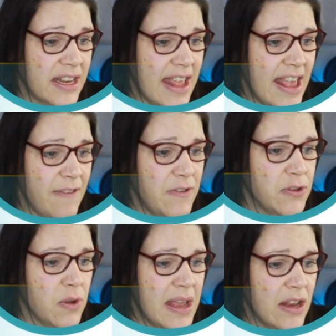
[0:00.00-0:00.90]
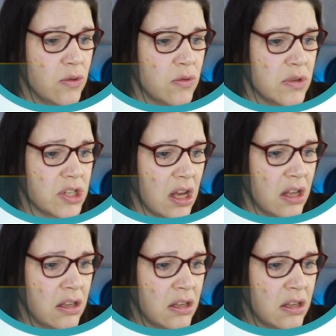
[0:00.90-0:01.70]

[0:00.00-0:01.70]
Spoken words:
And if you do it in order,